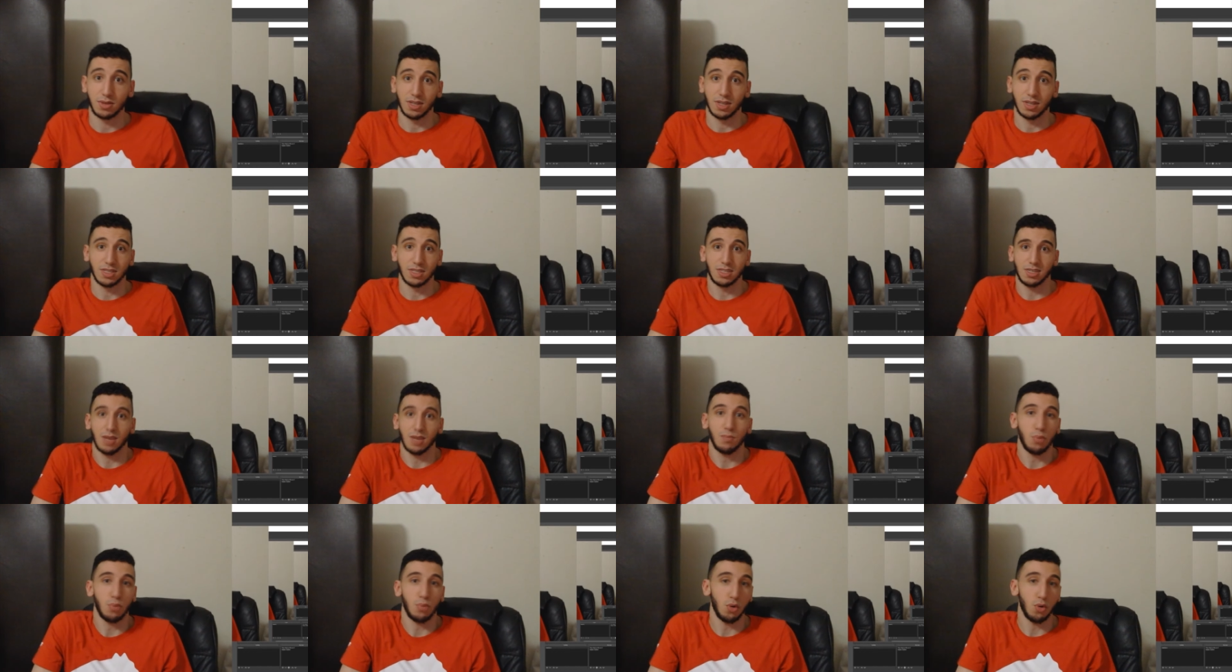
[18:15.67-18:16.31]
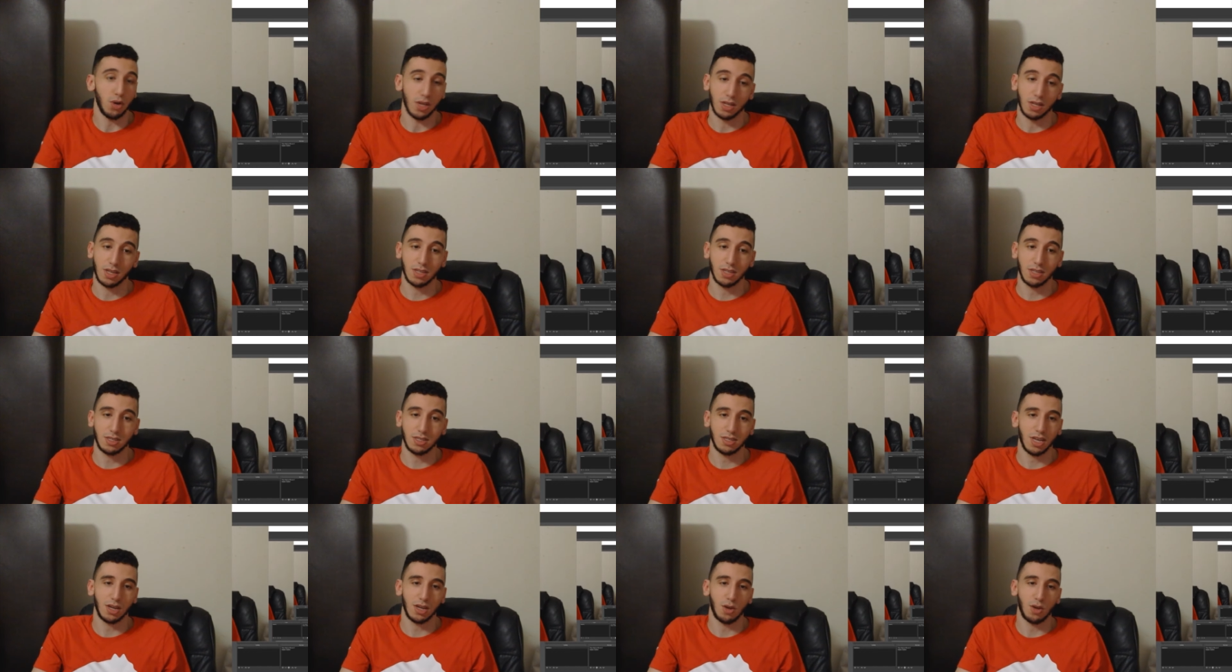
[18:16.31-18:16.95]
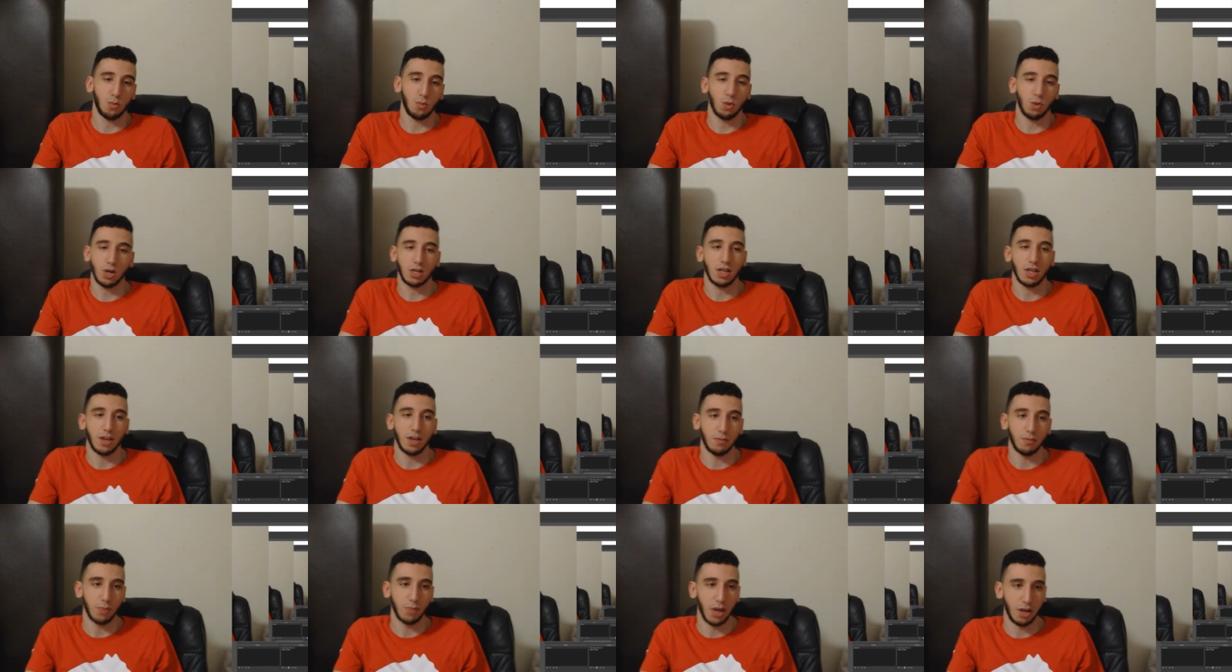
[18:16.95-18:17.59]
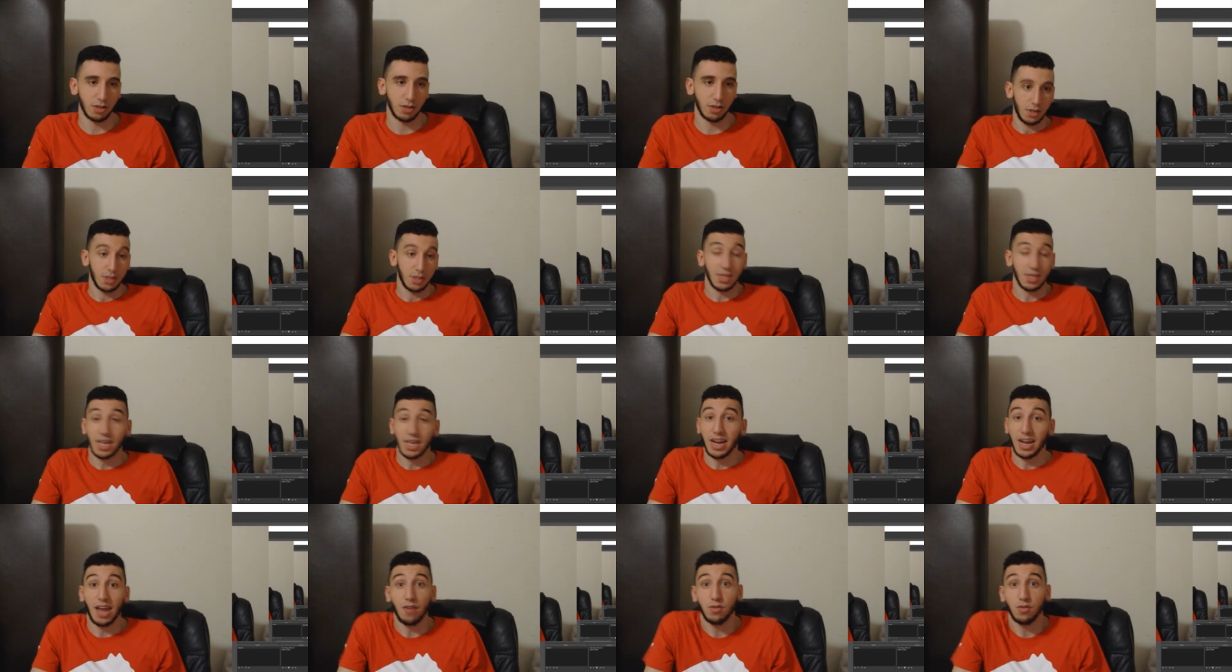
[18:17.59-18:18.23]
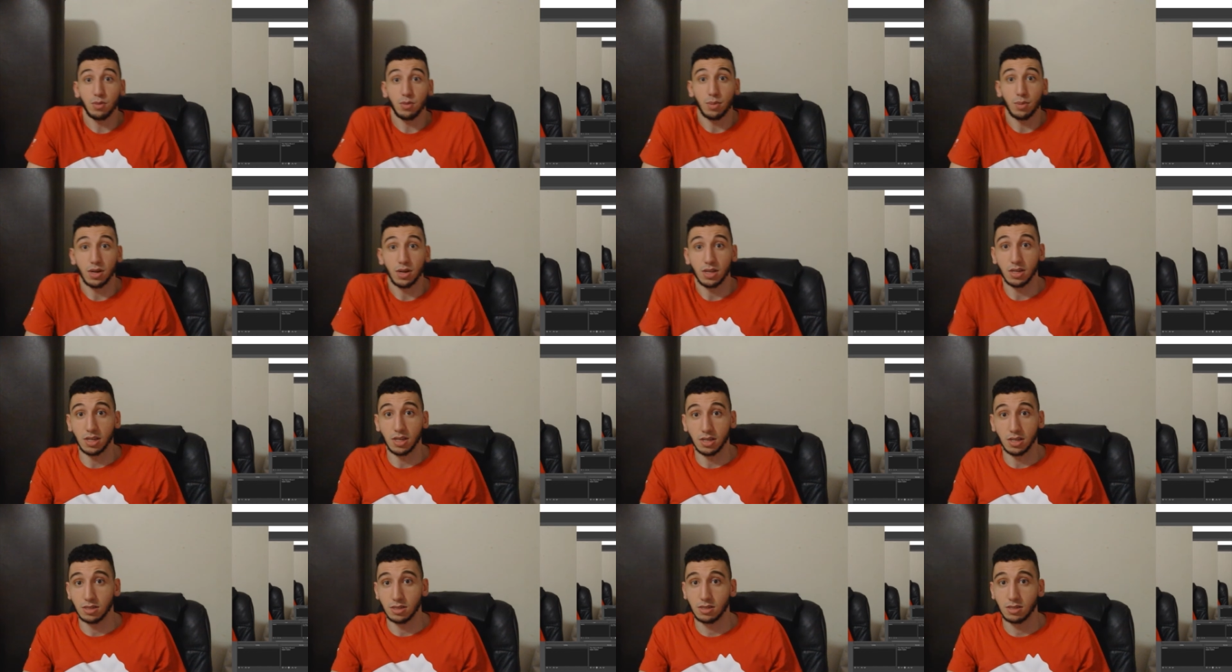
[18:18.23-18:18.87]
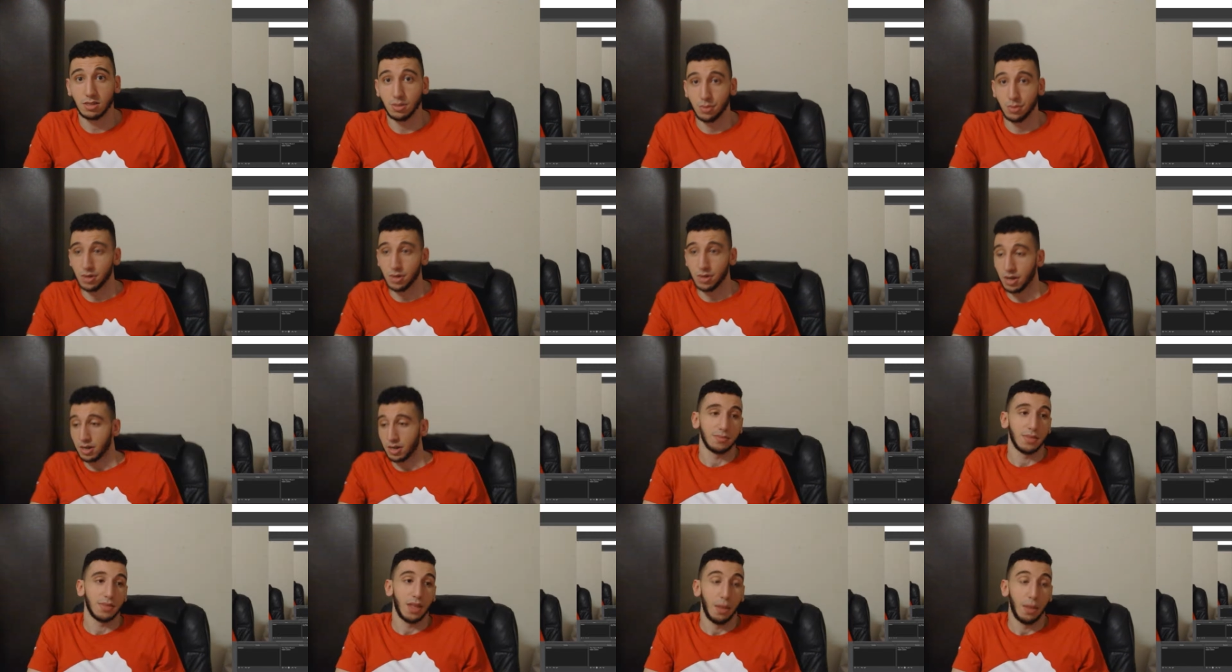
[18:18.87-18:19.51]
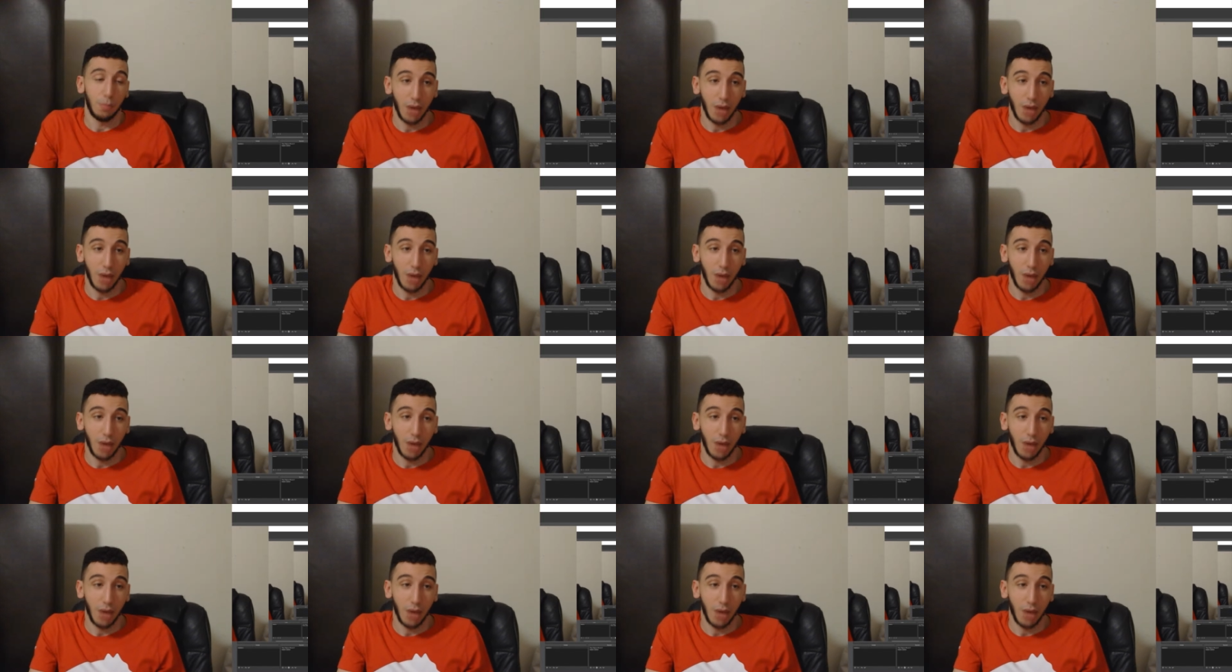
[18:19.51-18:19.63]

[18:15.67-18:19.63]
It's important. It's like a work-life balance that everybody needs, to be honest.